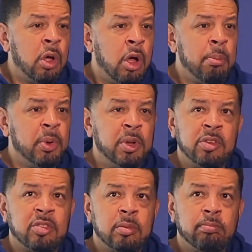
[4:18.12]

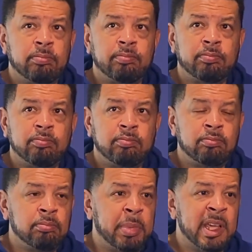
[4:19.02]
Humbleness,
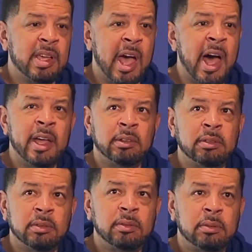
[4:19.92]
being kind,
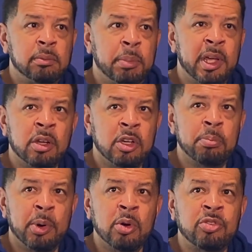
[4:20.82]
being a
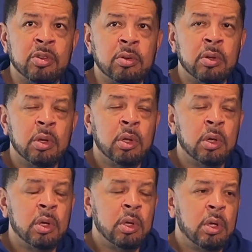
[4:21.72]
good person.
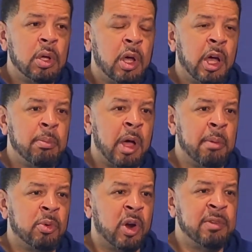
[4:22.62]

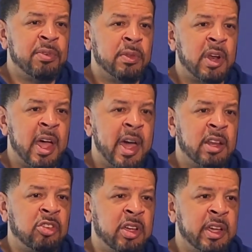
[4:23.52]
I'm grateful that I had a
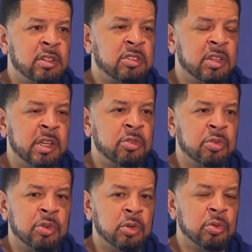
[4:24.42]
chance to
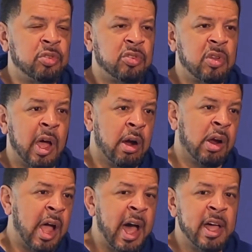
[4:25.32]
introduce our
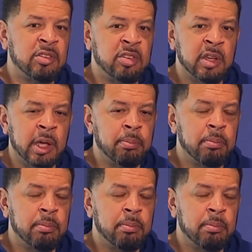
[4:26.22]
guys to him.